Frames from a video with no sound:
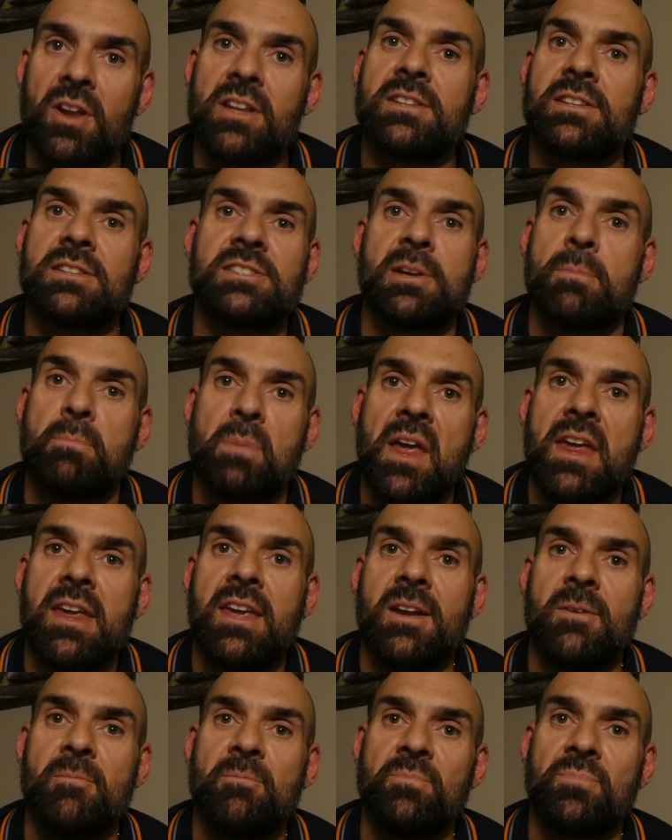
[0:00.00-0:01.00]
it to be
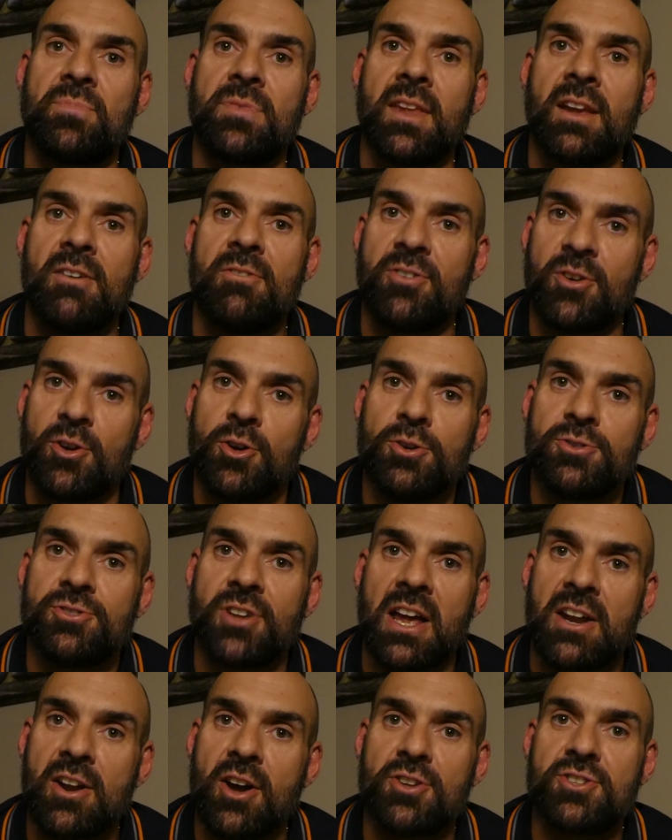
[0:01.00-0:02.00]
for us
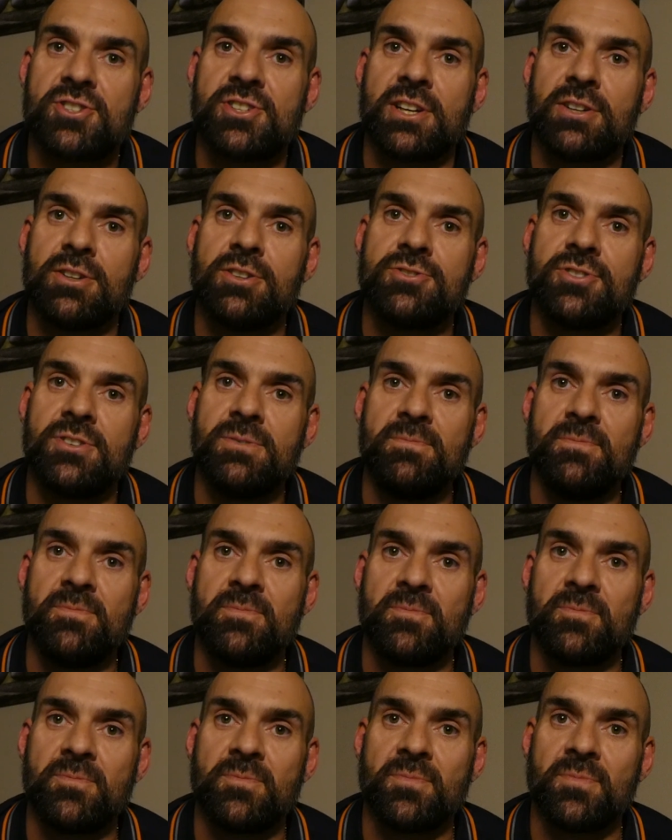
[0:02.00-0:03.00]
and our children.
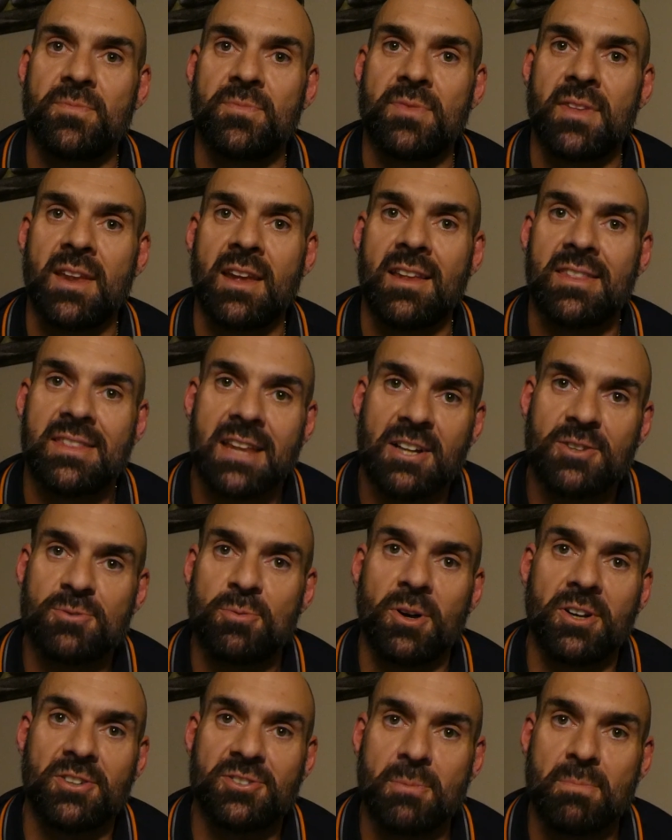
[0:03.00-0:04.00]
That's
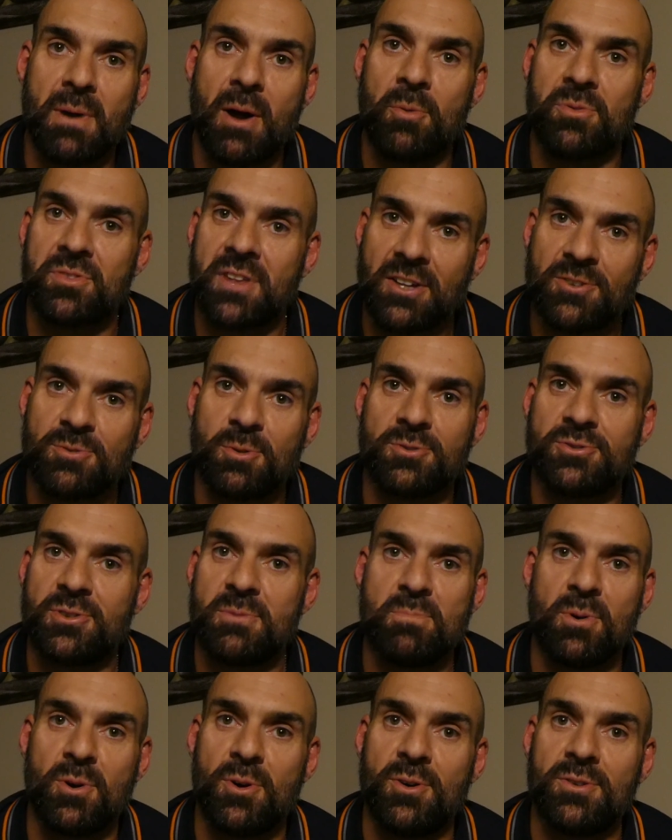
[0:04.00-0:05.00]
what it's about. That's what's
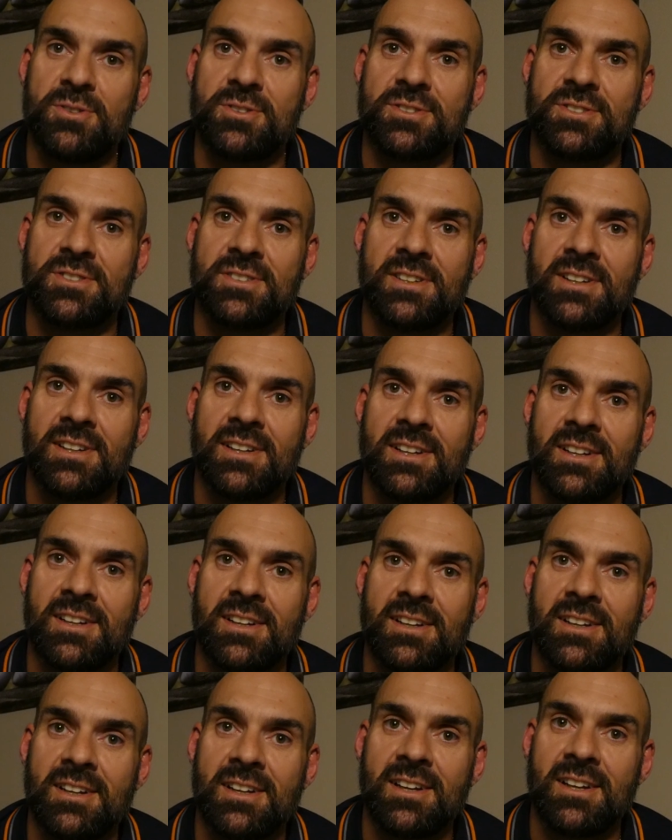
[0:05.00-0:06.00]
important.
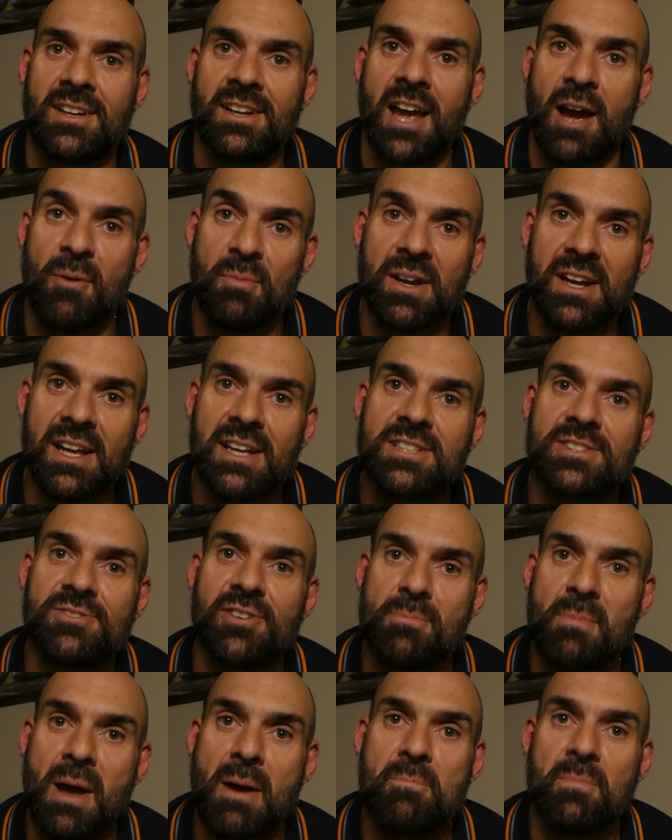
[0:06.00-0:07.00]
And we need to
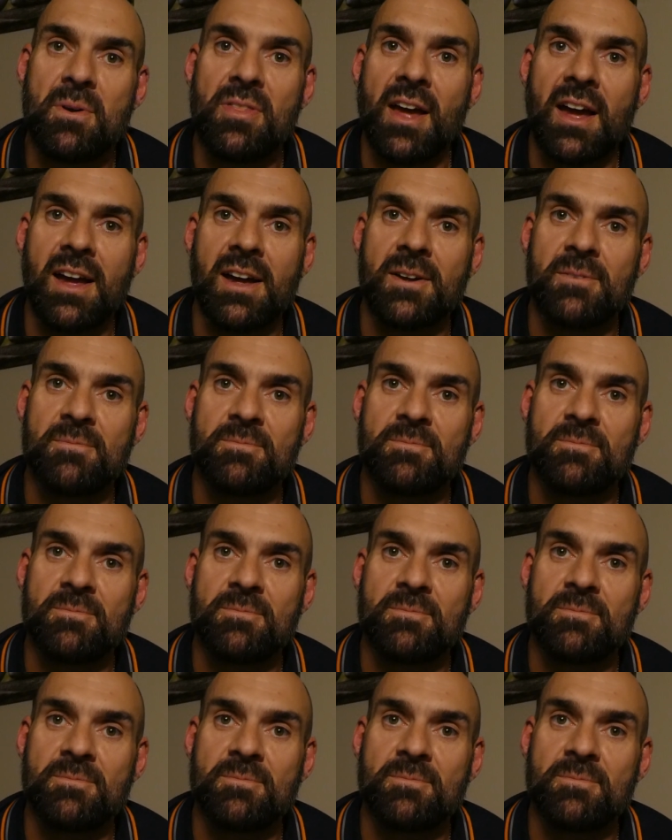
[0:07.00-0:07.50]
remember that.